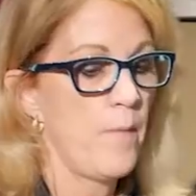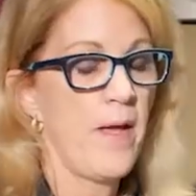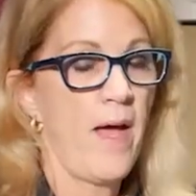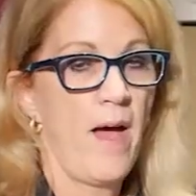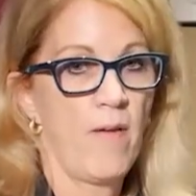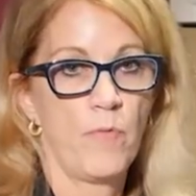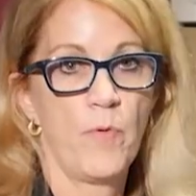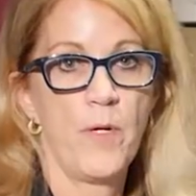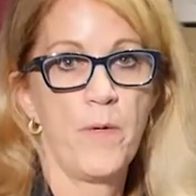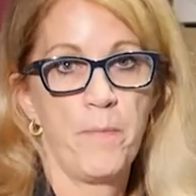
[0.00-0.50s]
we
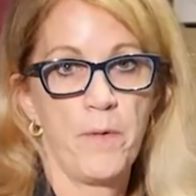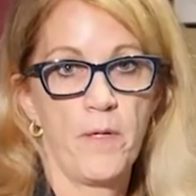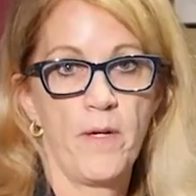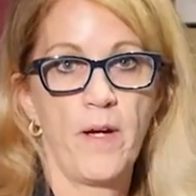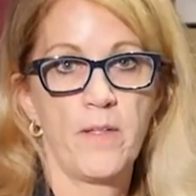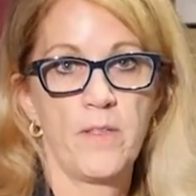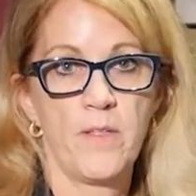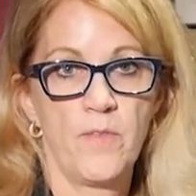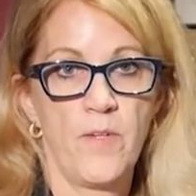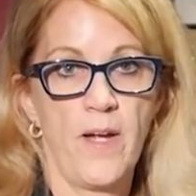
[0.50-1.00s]
have
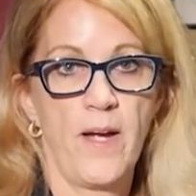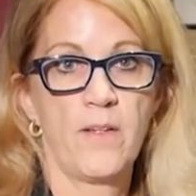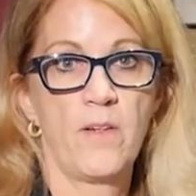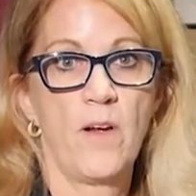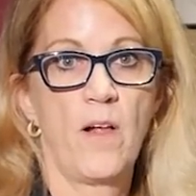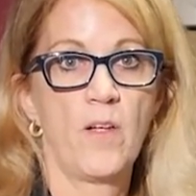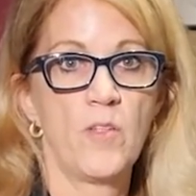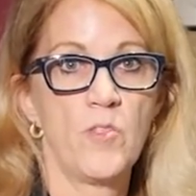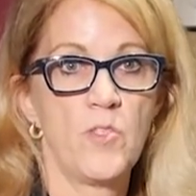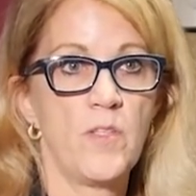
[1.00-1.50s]
reproductive
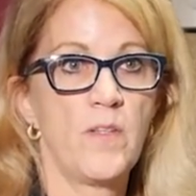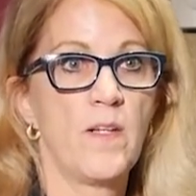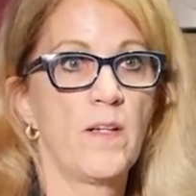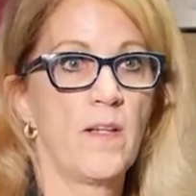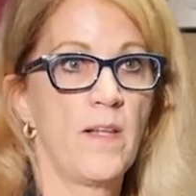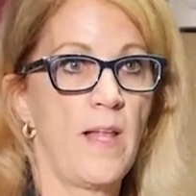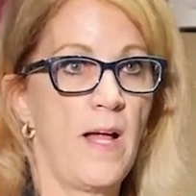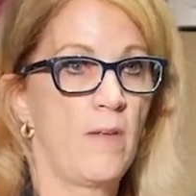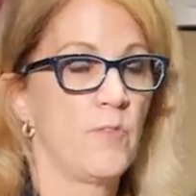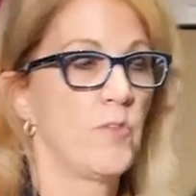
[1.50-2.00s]
technology that
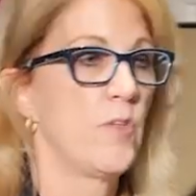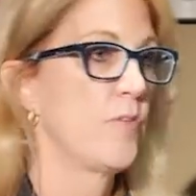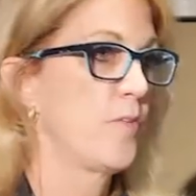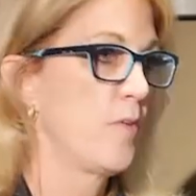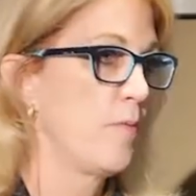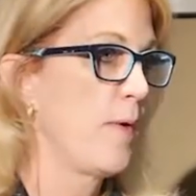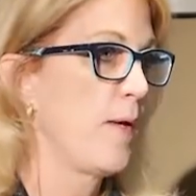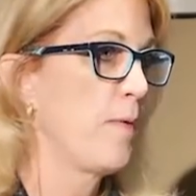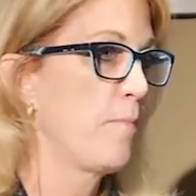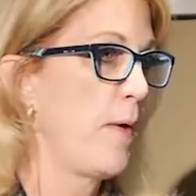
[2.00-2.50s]
allows us
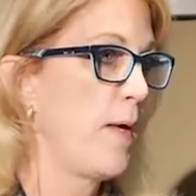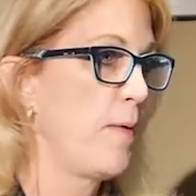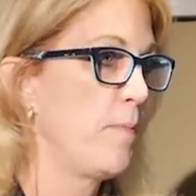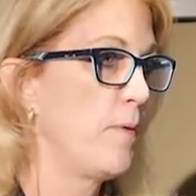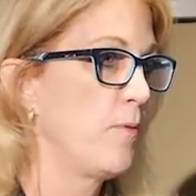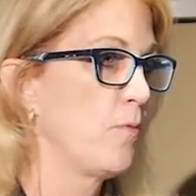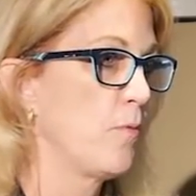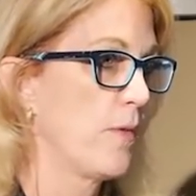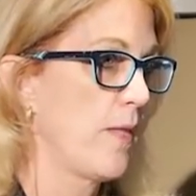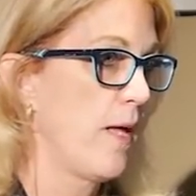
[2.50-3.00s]
to make
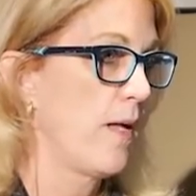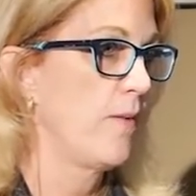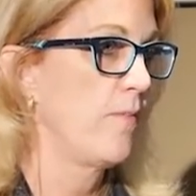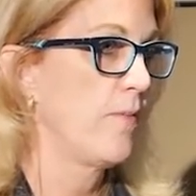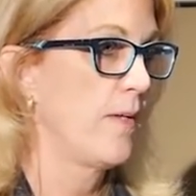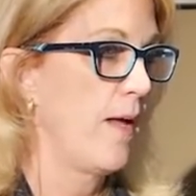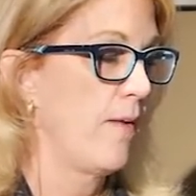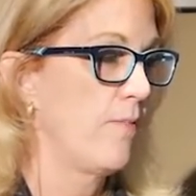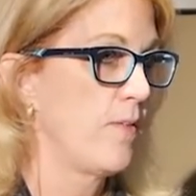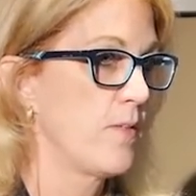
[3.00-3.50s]
babies without
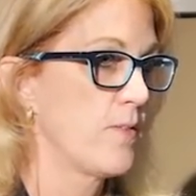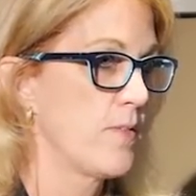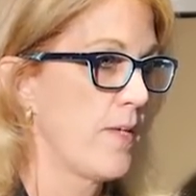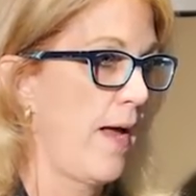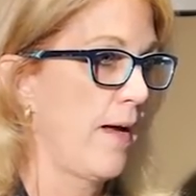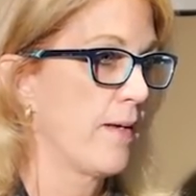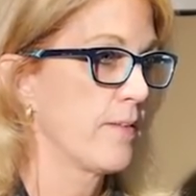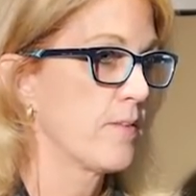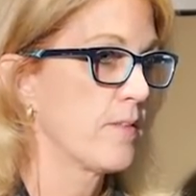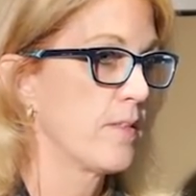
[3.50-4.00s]
even having
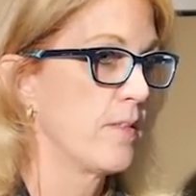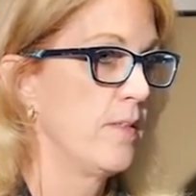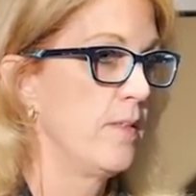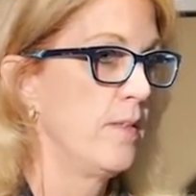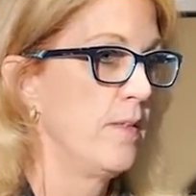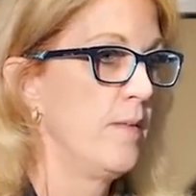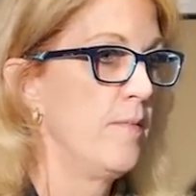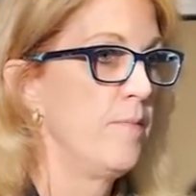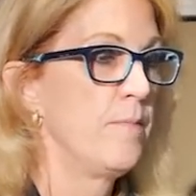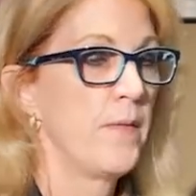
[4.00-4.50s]
sex.
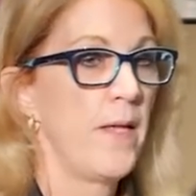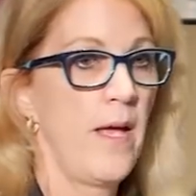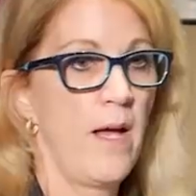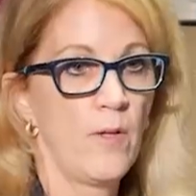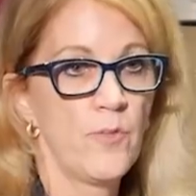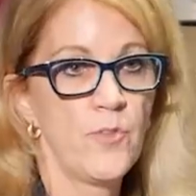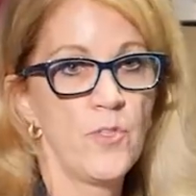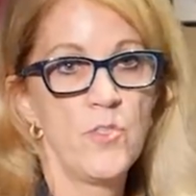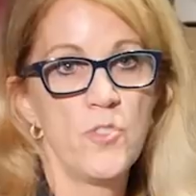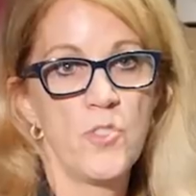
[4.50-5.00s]

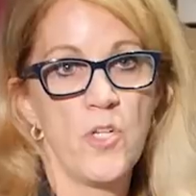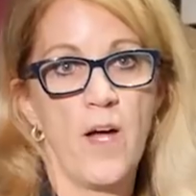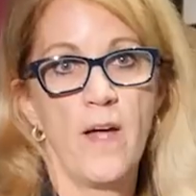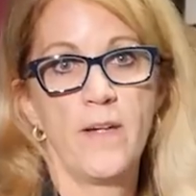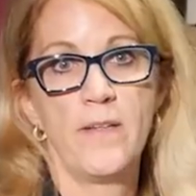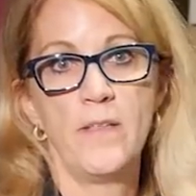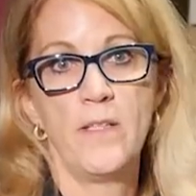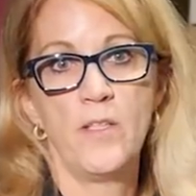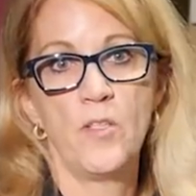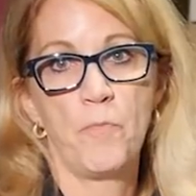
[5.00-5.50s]
Elton John
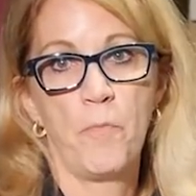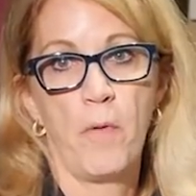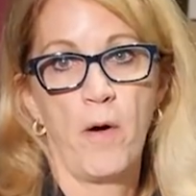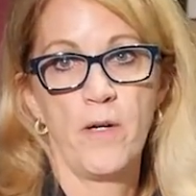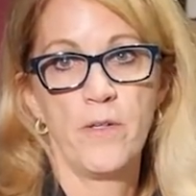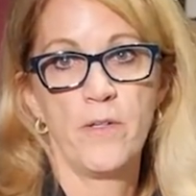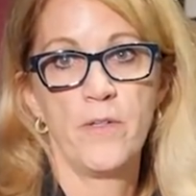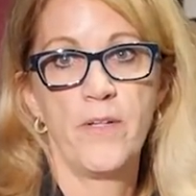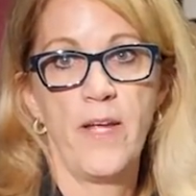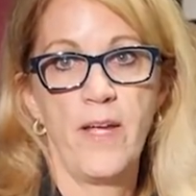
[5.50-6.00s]
and his
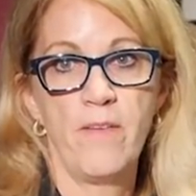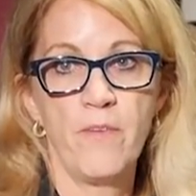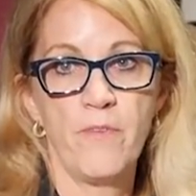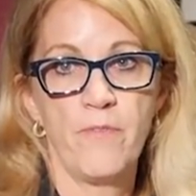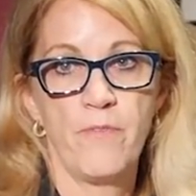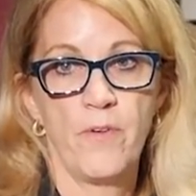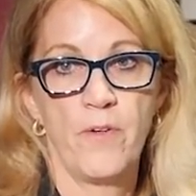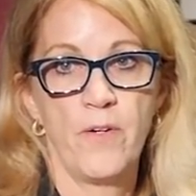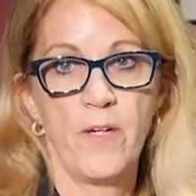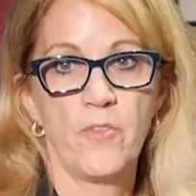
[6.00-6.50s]
partner
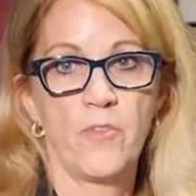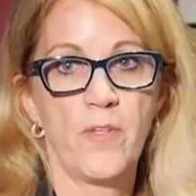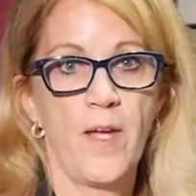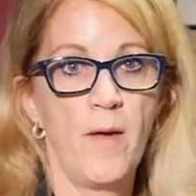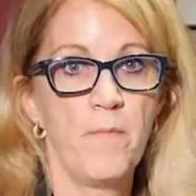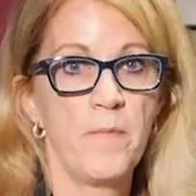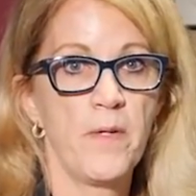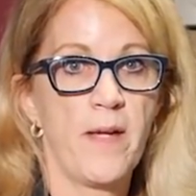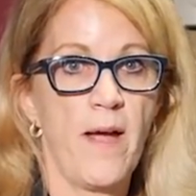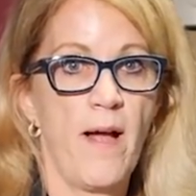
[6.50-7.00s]
David Furnish
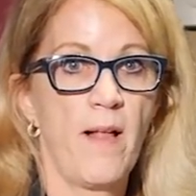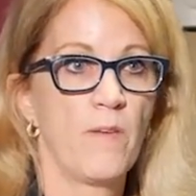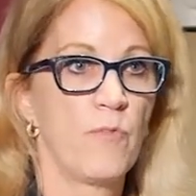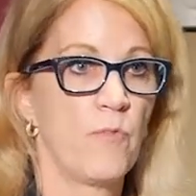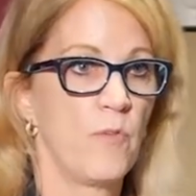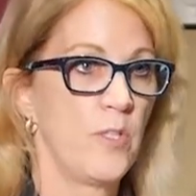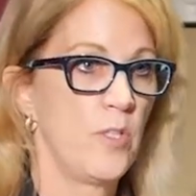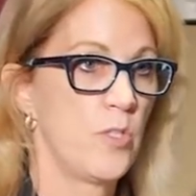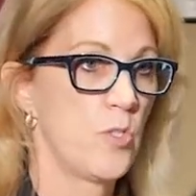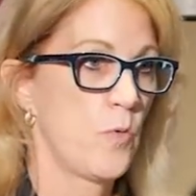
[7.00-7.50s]
came to
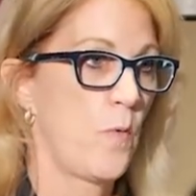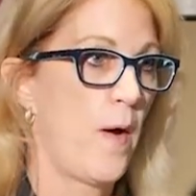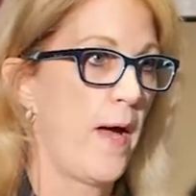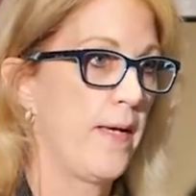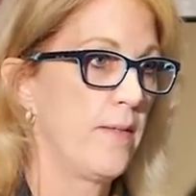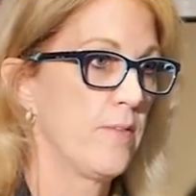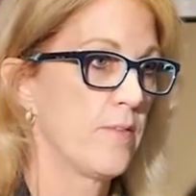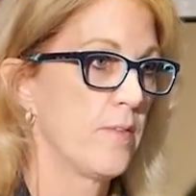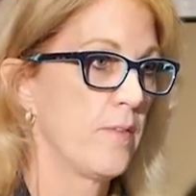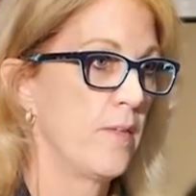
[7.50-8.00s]
California
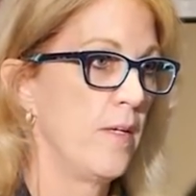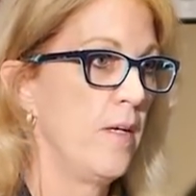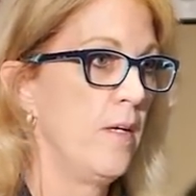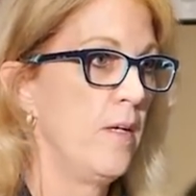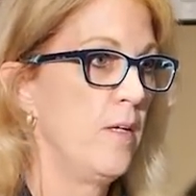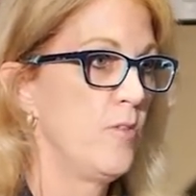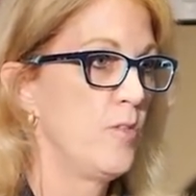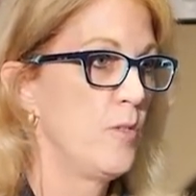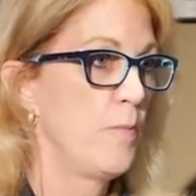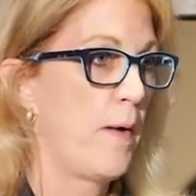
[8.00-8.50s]
twice
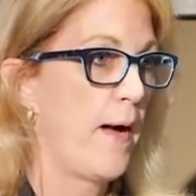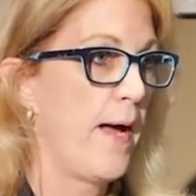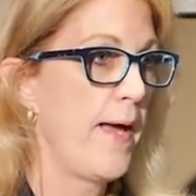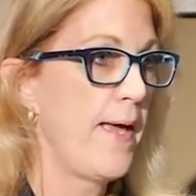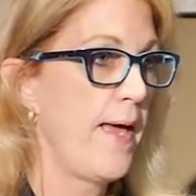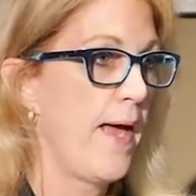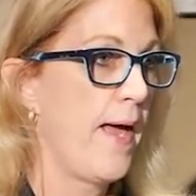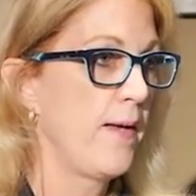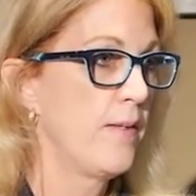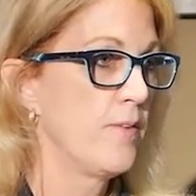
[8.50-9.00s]
to buy
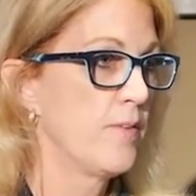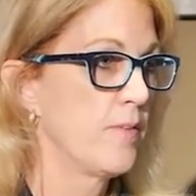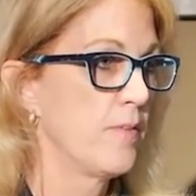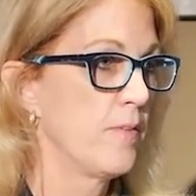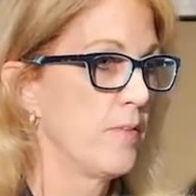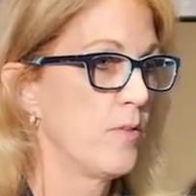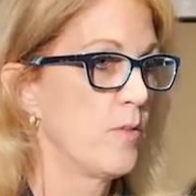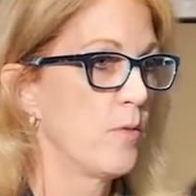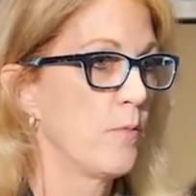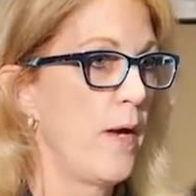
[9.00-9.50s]
eggs,
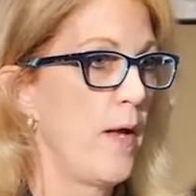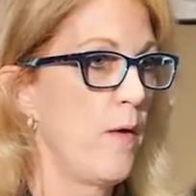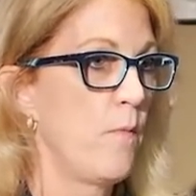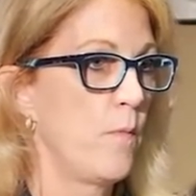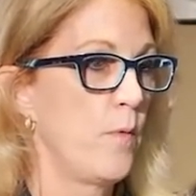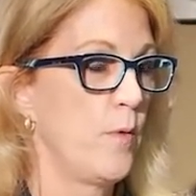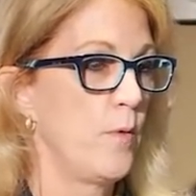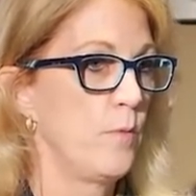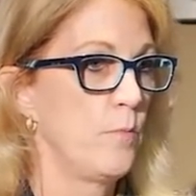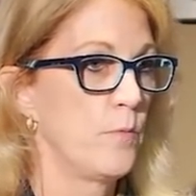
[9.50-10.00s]
to rent
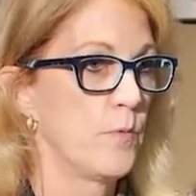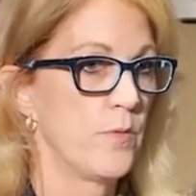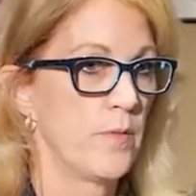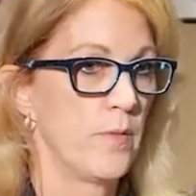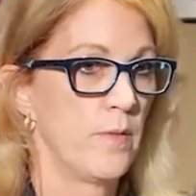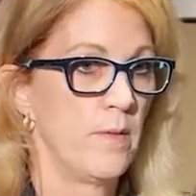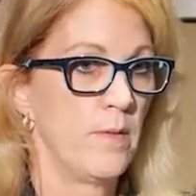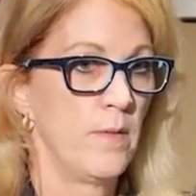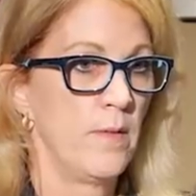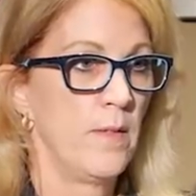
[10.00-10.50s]
wombs,
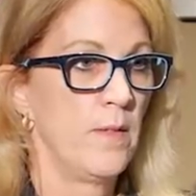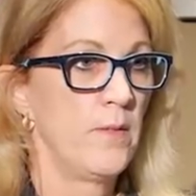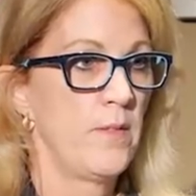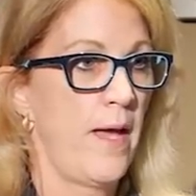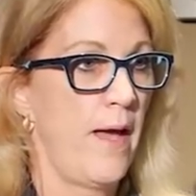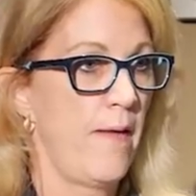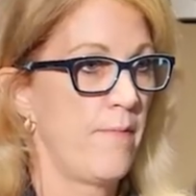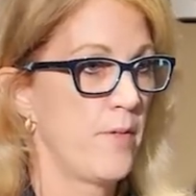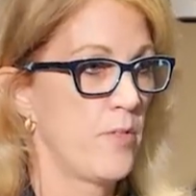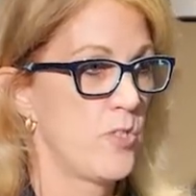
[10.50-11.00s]
to
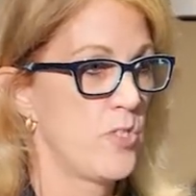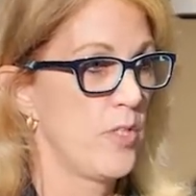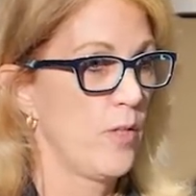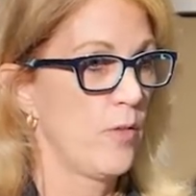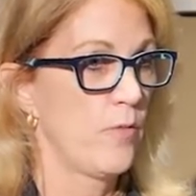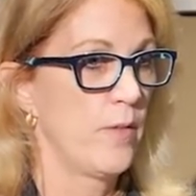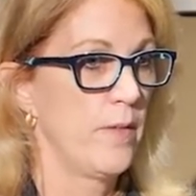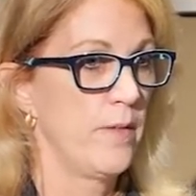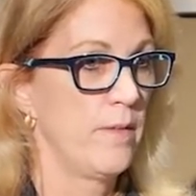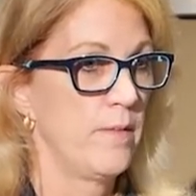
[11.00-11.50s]
have their
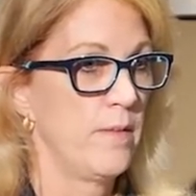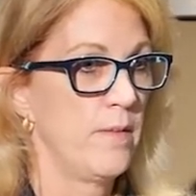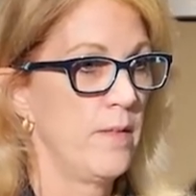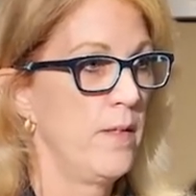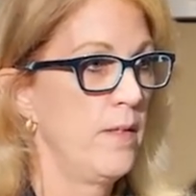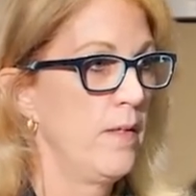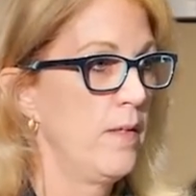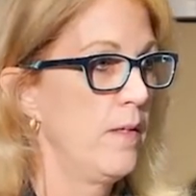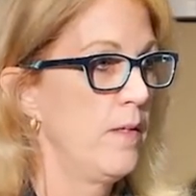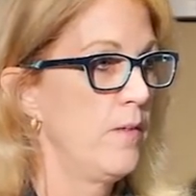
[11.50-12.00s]
children.
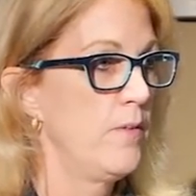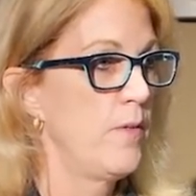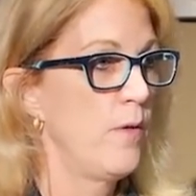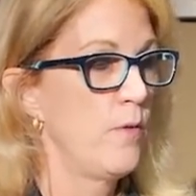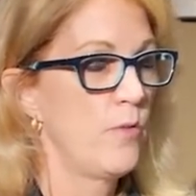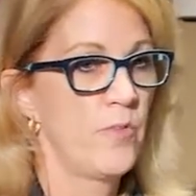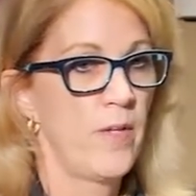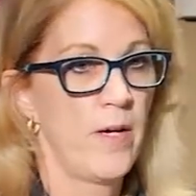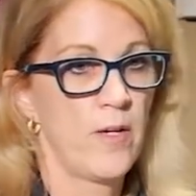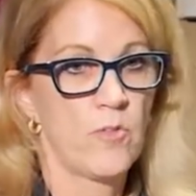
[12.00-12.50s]
No
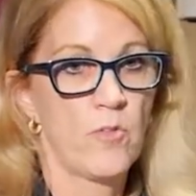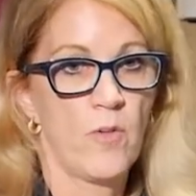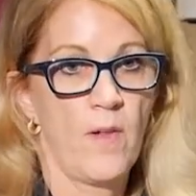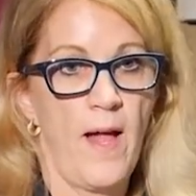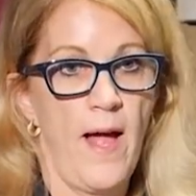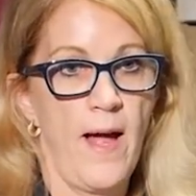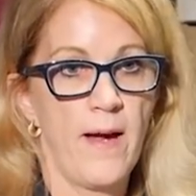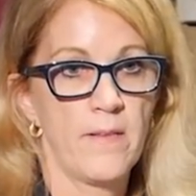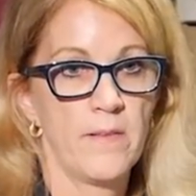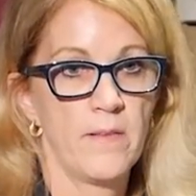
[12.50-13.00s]
sexual
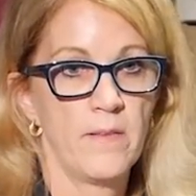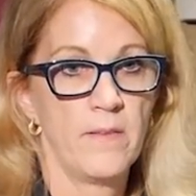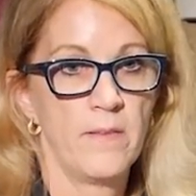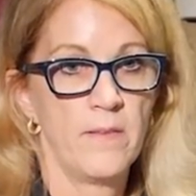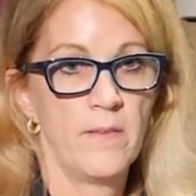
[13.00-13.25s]
act.